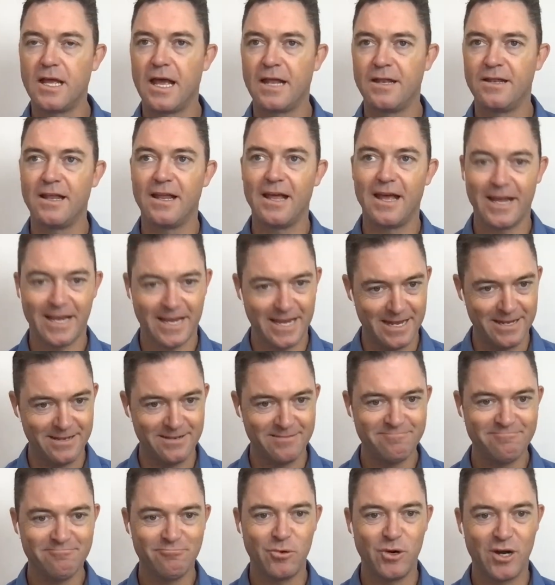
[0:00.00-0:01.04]
And
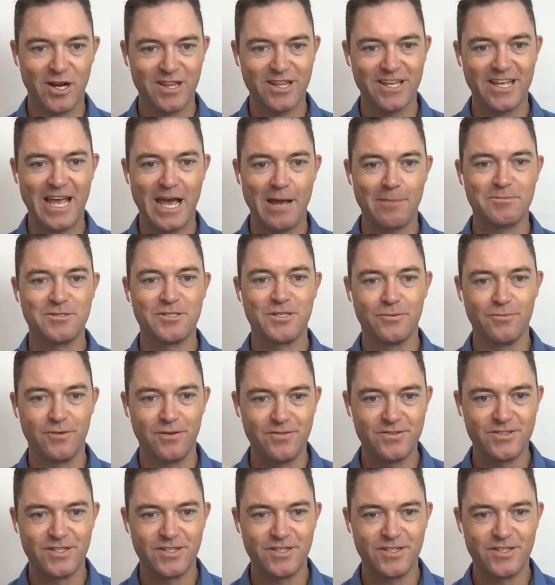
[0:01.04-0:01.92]
again, one of the gaps that we've